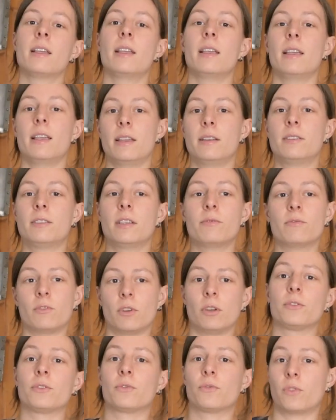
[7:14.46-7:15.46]
it
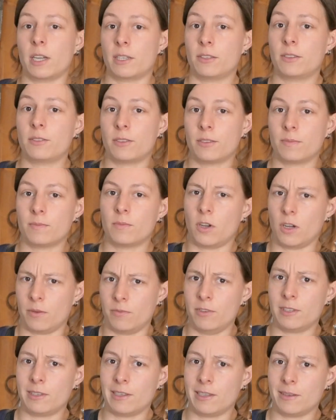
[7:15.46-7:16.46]
involves thrusts,
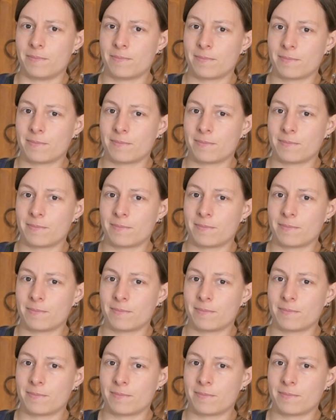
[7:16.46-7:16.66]
obviously.